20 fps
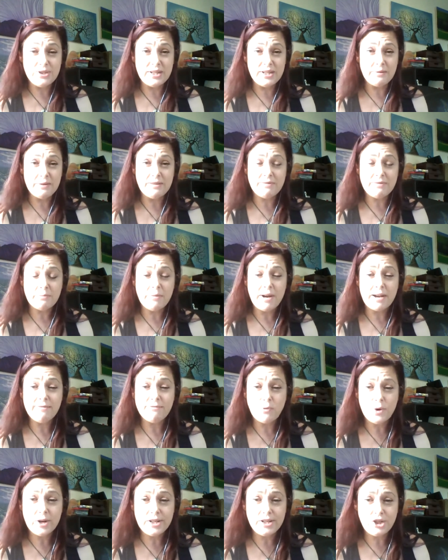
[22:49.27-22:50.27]
You said even
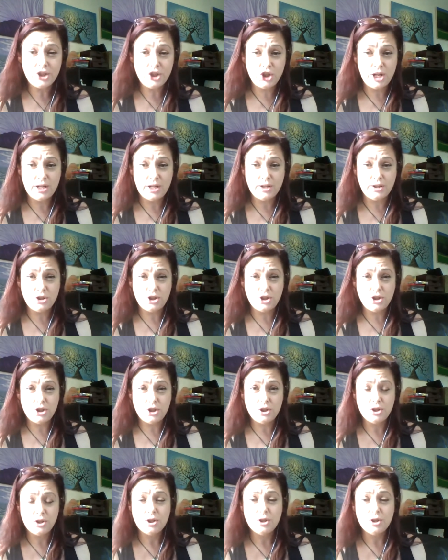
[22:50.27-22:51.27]
my voice
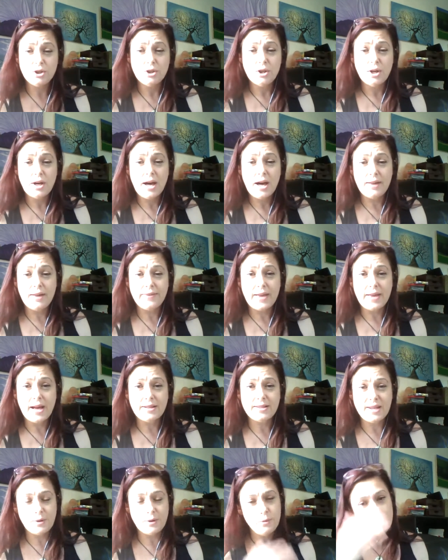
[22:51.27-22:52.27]
changed at
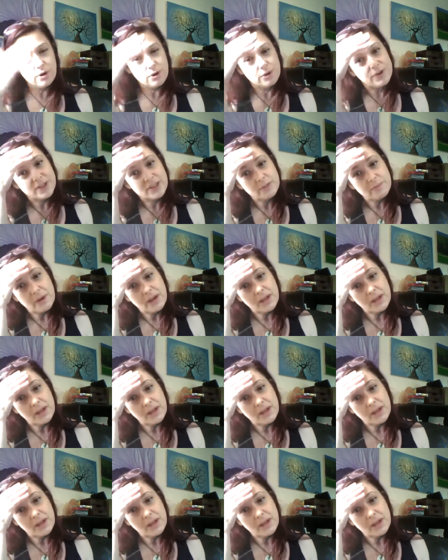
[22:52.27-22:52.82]
that time. Whoa, that's